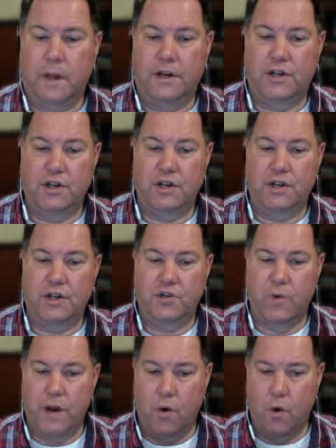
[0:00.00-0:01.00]
Like just
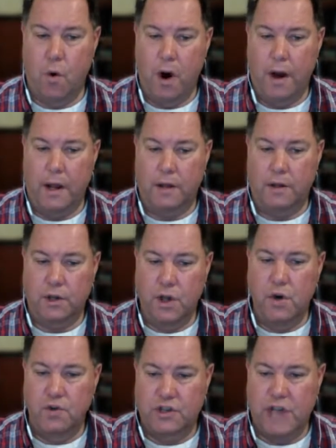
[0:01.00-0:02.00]
record it,
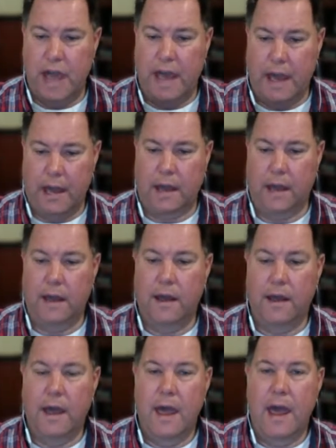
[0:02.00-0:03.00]
you saying it.
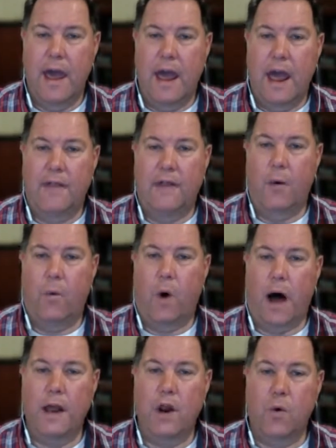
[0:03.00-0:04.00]
And then
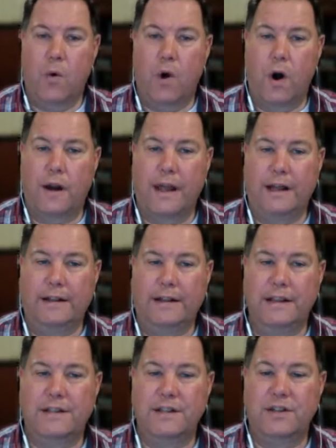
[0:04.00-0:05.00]
while you're
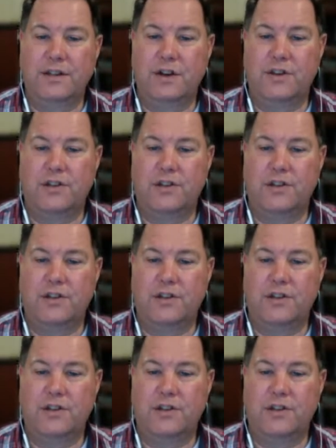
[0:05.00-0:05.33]
working, listen to